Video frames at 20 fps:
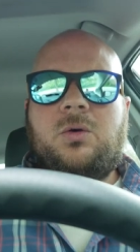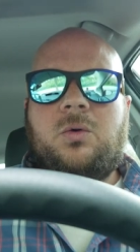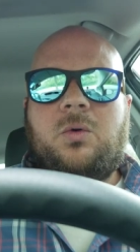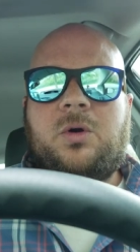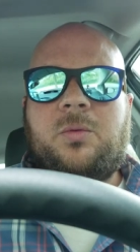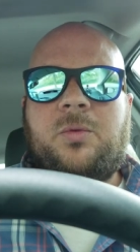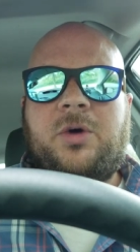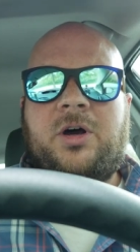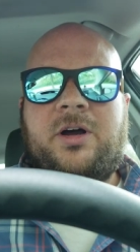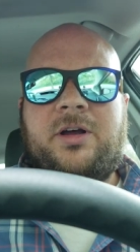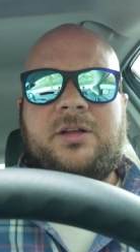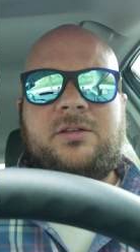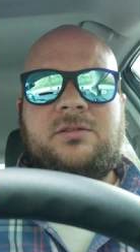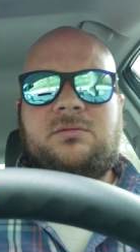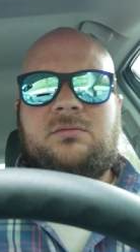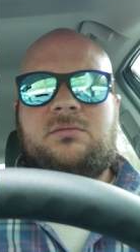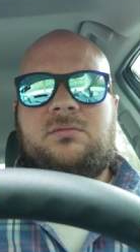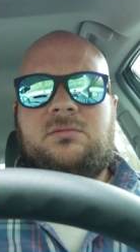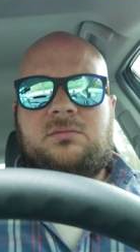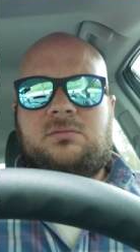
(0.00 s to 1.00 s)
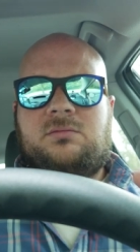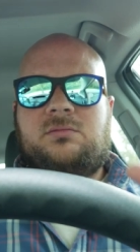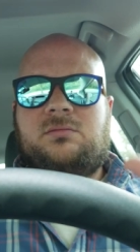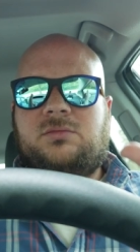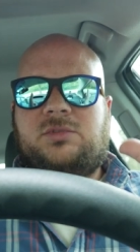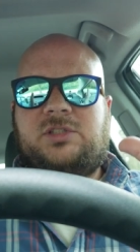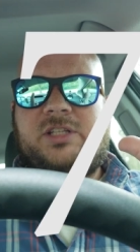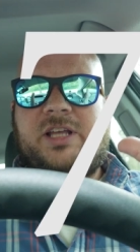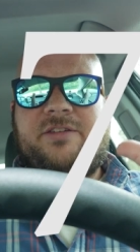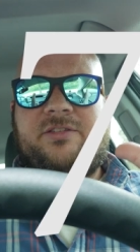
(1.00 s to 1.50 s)
What am I on?
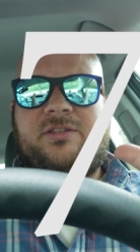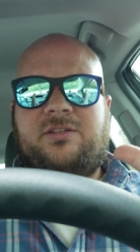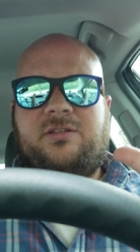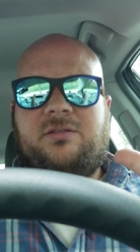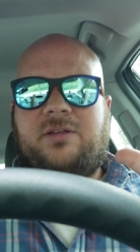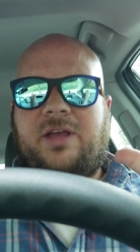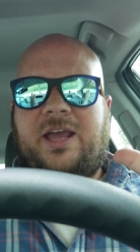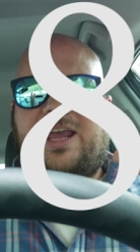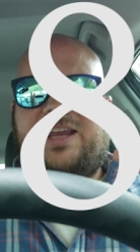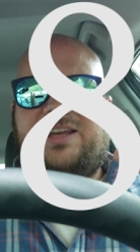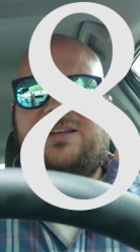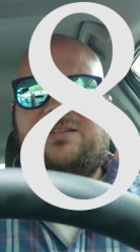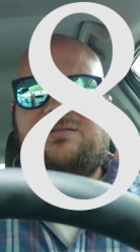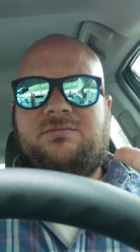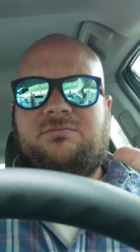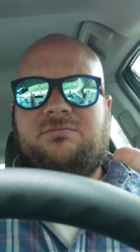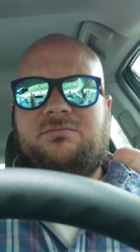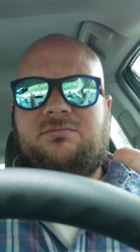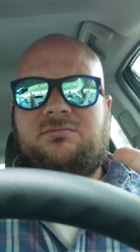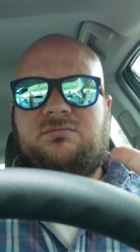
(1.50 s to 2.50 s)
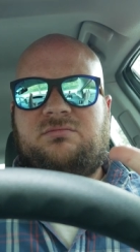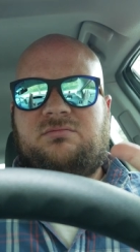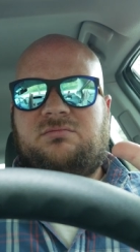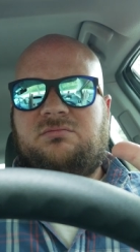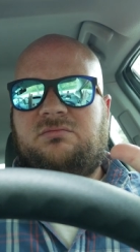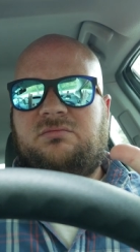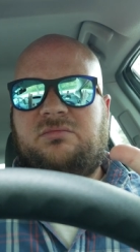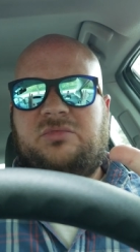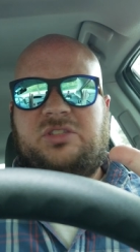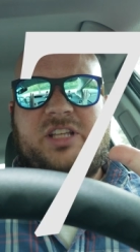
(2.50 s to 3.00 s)
Seven? Eight?
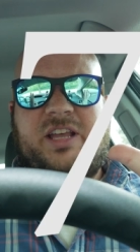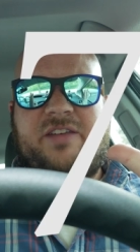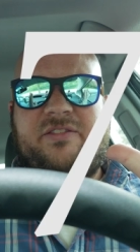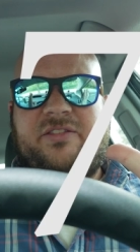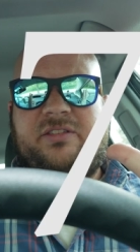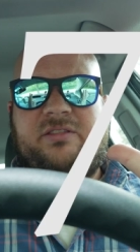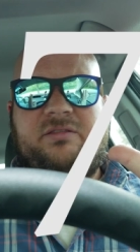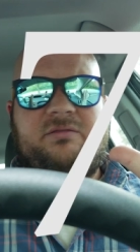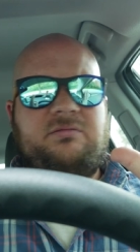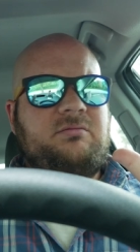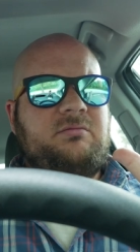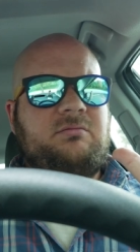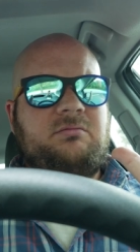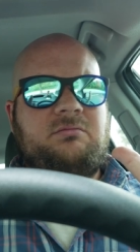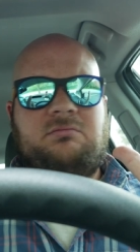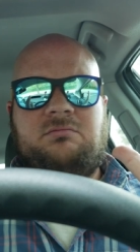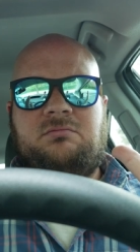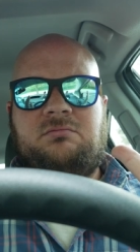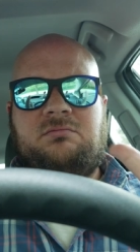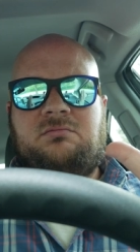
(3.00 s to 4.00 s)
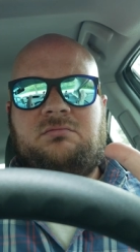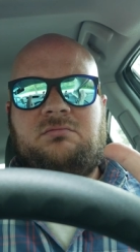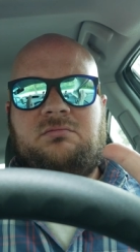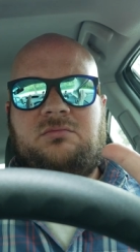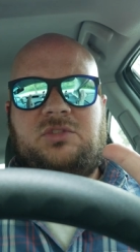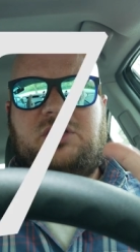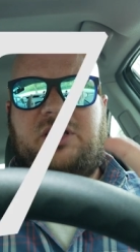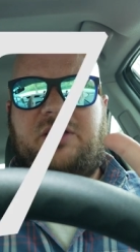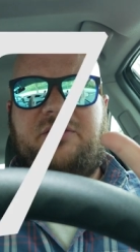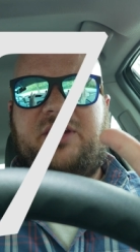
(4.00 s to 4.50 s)
Seven?
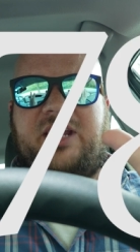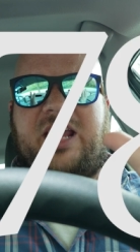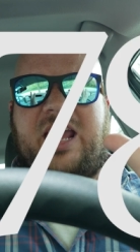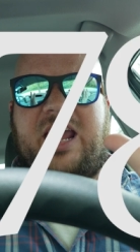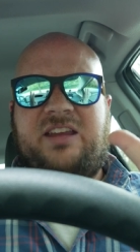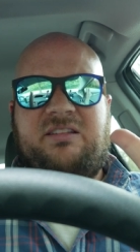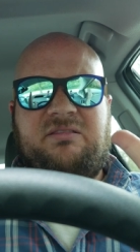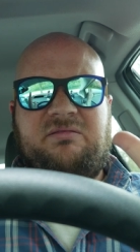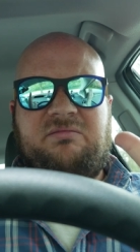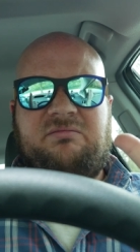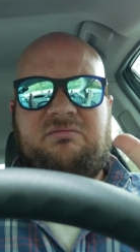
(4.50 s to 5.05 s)
78?